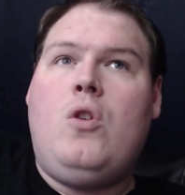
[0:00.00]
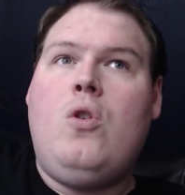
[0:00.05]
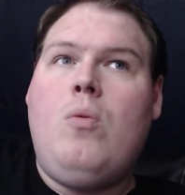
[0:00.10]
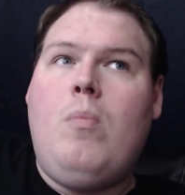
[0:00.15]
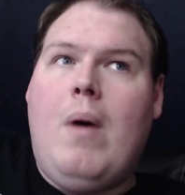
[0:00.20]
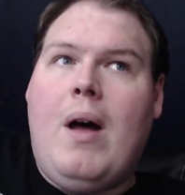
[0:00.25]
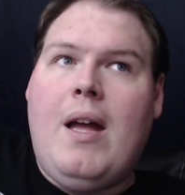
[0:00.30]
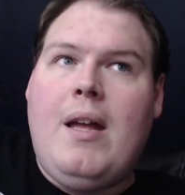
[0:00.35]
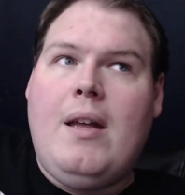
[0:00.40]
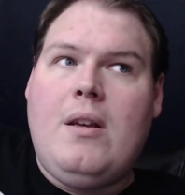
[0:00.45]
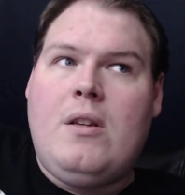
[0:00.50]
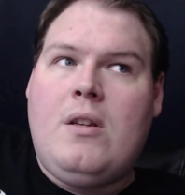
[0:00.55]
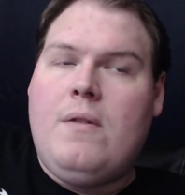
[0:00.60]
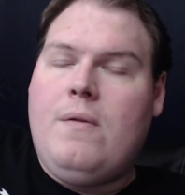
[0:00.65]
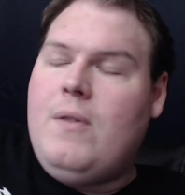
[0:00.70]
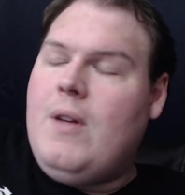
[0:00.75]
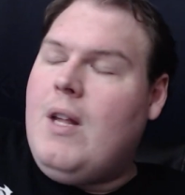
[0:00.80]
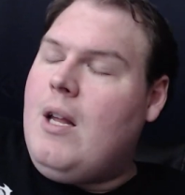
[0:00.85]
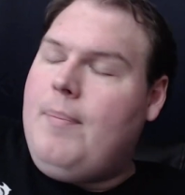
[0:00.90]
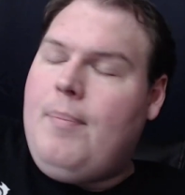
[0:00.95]
you might
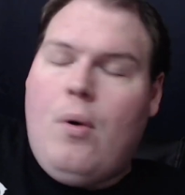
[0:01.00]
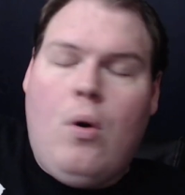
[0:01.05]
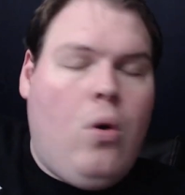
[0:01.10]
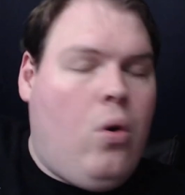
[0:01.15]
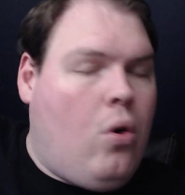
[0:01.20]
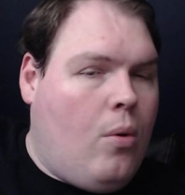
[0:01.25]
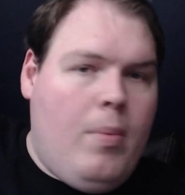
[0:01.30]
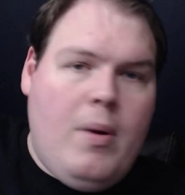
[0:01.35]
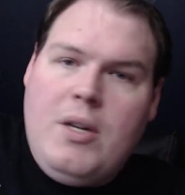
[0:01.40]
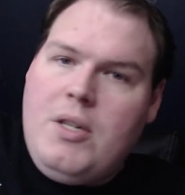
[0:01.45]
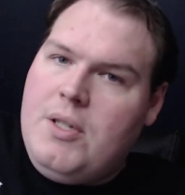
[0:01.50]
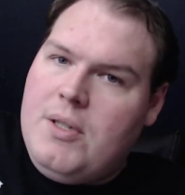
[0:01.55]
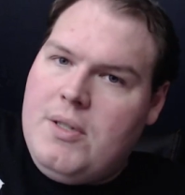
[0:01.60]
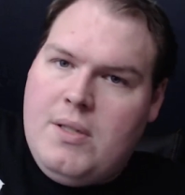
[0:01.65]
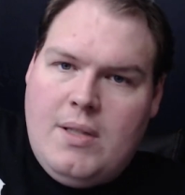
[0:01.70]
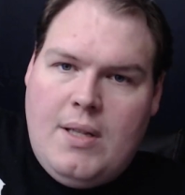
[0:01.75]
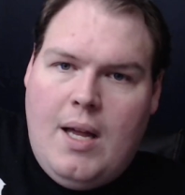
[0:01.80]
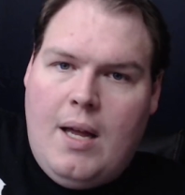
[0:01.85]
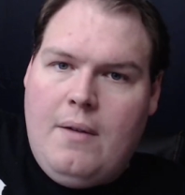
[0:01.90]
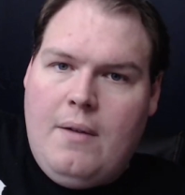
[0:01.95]
develop a whole bunch of
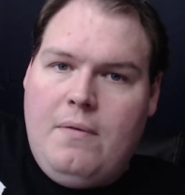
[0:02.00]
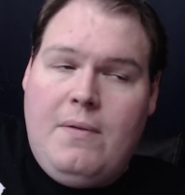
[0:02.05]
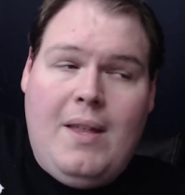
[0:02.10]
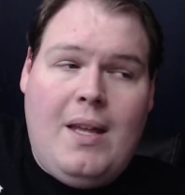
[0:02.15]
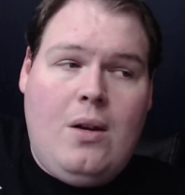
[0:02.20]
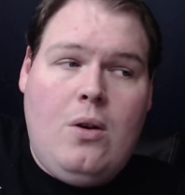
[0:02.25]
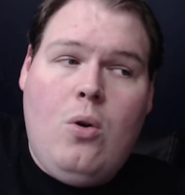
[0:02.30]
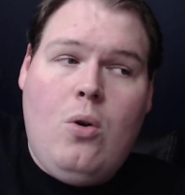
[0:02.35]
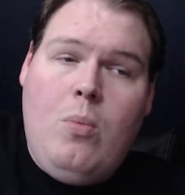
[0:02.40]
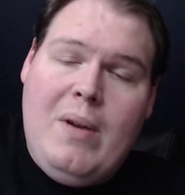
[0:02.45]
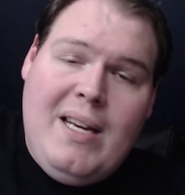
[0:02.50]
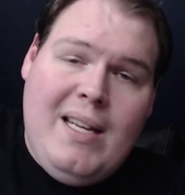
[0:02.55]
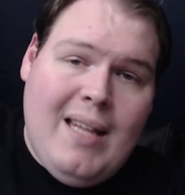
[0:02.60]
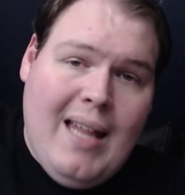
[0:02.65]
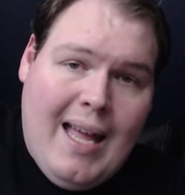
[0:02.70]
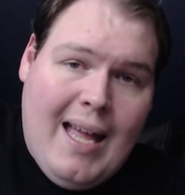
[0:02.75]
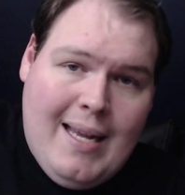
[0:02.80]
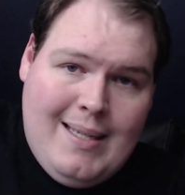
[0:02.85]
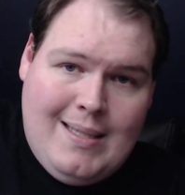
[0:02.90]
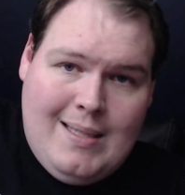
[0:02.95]
stuff that nobody
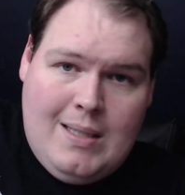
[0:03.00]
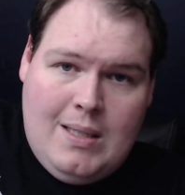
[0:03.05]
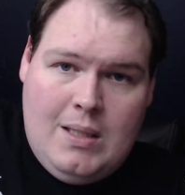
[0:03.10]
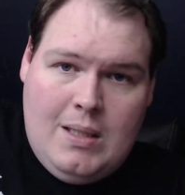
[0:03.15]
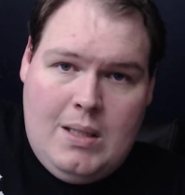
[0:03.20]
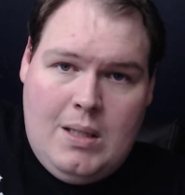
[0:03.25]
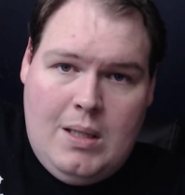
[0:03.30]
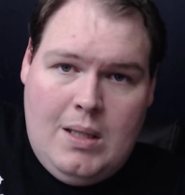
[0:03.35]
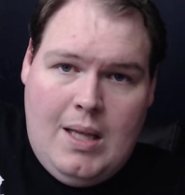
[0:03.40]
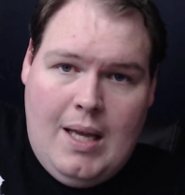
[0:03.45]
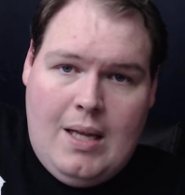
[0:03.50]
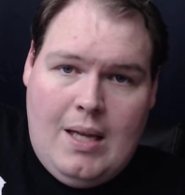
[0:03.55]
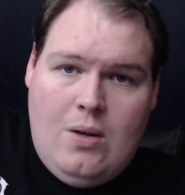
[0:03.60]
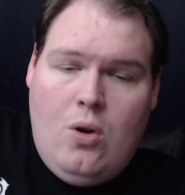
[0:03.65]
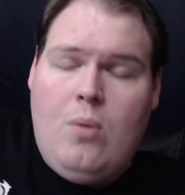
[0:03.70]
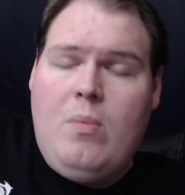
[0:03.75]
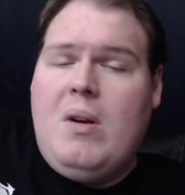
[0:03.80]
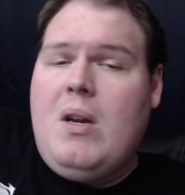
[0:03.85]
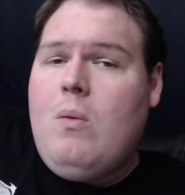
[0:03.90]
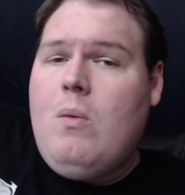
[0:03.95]
likes, that
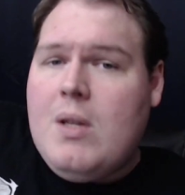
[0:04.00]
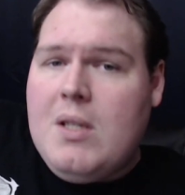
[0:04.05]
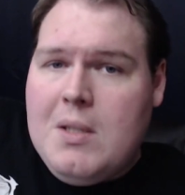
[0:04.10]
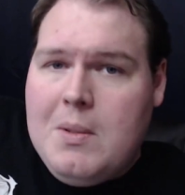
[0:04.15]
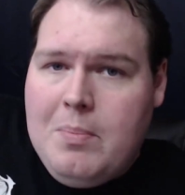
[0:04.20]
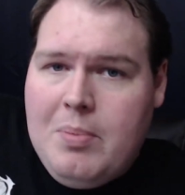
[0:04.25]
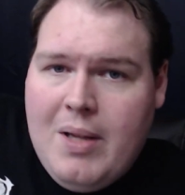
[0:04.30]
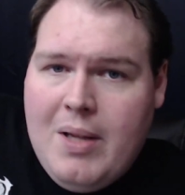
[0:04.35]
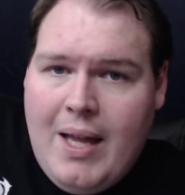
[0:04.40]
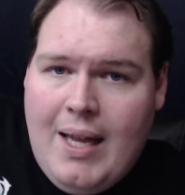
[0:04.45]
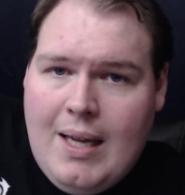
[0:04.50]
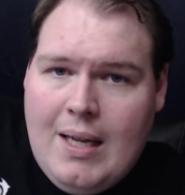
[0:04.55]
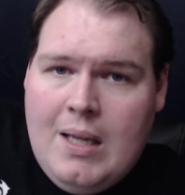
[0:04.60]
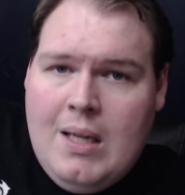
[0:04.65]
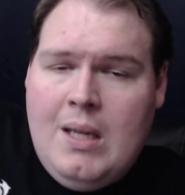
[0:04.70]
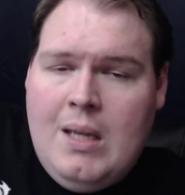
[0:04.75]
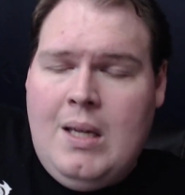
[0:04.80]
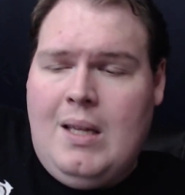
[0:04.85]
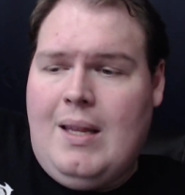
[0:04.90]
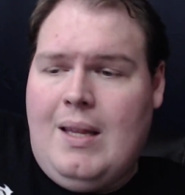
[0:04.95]
nobody wants to play.
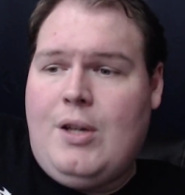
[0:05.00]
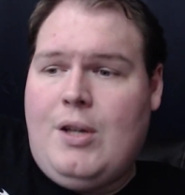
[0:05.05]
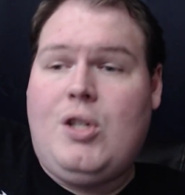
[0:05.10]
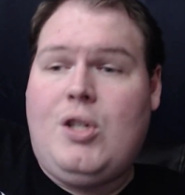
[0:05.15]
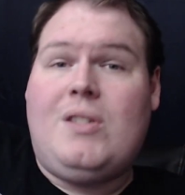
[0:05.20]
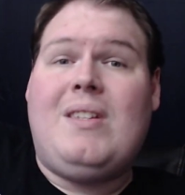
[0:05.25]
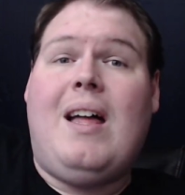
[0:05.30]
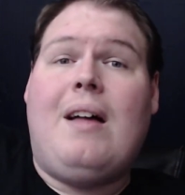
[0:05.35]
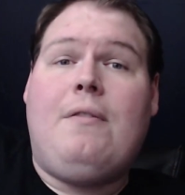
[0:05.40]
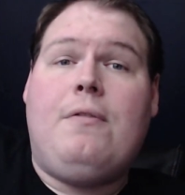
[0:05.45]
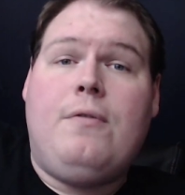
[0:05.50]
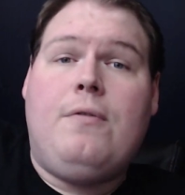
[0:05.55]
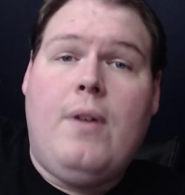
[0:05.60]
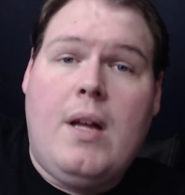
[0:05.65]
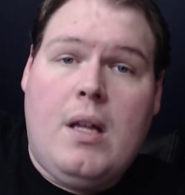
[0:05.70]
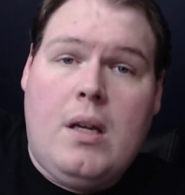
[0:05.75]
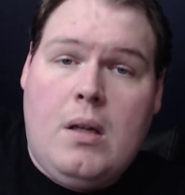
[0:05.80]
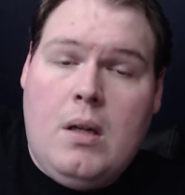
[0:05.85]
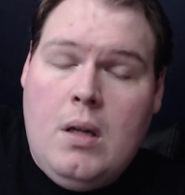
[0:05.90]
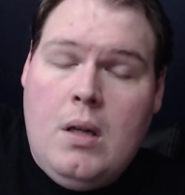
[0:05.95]
That's just not
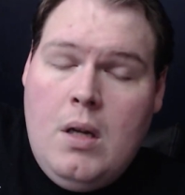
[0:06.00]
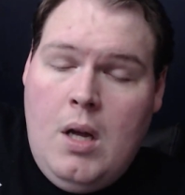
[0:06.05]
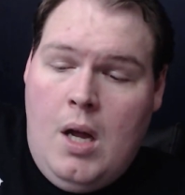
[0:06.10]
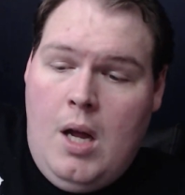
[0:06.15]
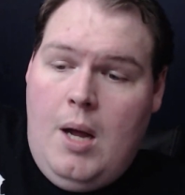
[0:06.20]
fun.